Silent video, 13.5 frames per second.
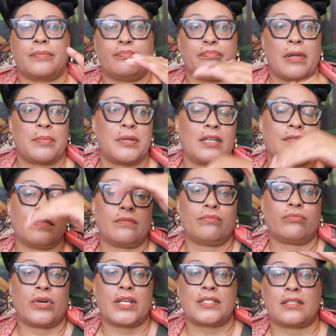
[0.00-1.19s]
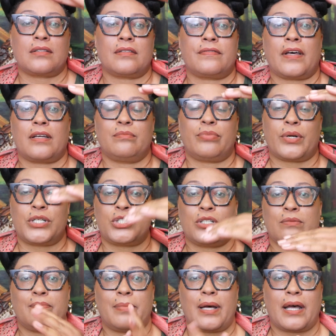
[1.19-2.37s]
Maybe even raising the
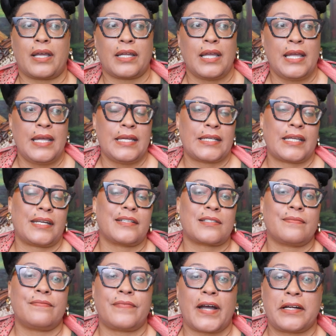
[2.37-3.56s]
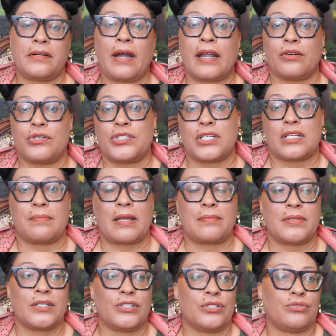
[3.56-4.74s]
vibration by getting some fire energy.
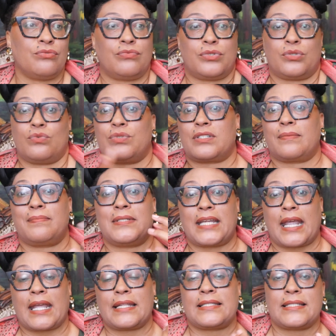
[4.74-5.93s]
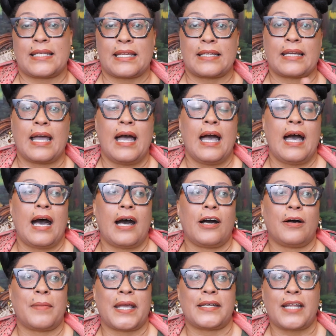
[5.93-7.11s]
Maybe you do some dancing.
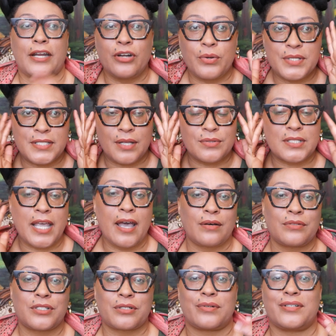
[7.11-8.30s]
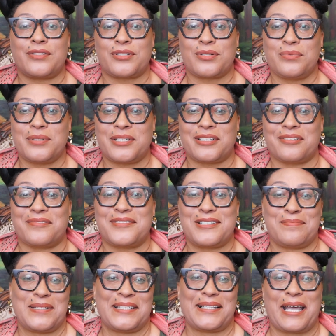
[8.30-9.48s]
And I know it sounds counterintuitive to
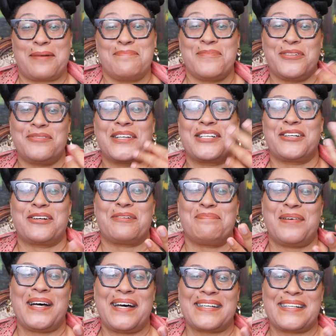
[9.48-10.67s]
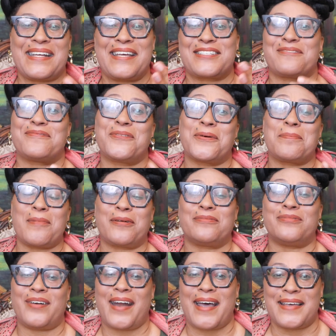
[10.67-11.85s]
be like moving your body as a form
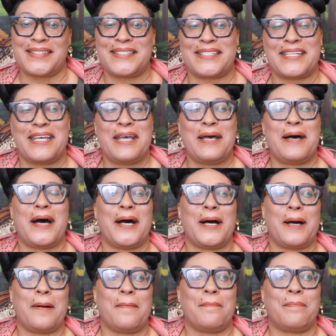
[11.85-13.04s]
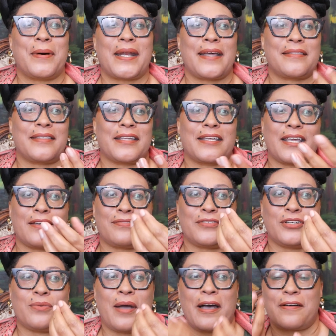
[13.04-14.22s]
of rest. But I think if
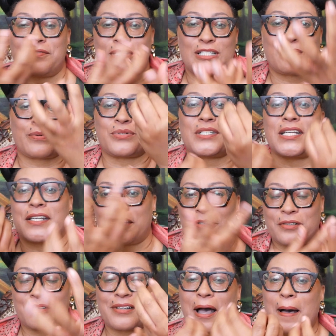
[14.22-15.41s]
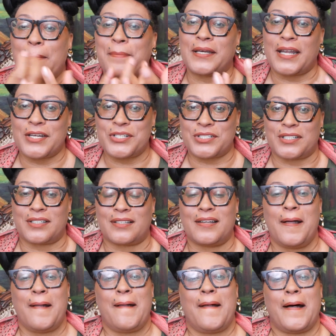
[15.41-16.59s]
you have this particular combination
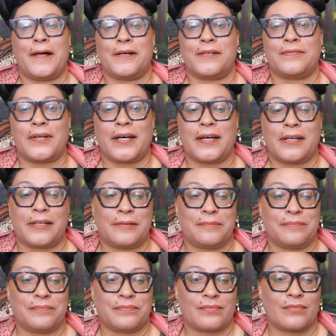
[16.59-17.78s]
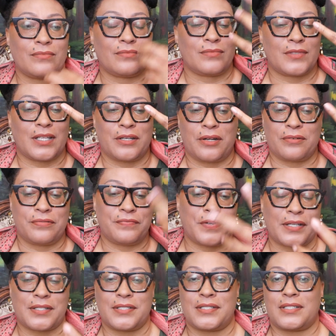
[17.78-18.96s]
of,
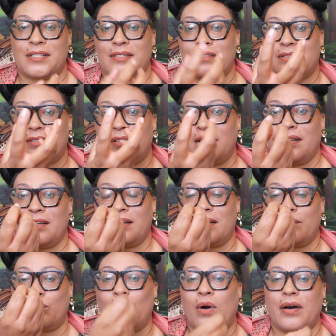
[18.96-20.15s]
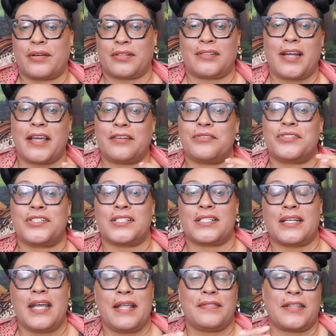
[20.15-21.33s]
fixed water
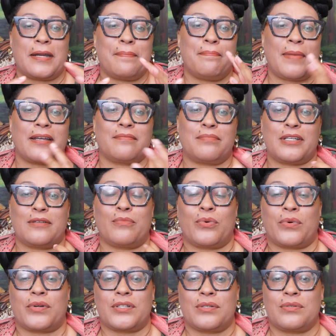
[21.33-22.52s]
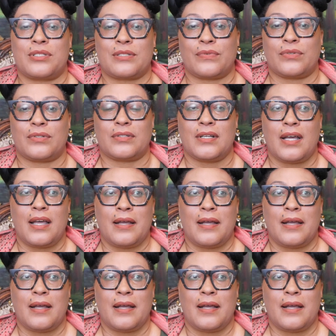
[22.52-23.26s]
energy, that it might be more useful.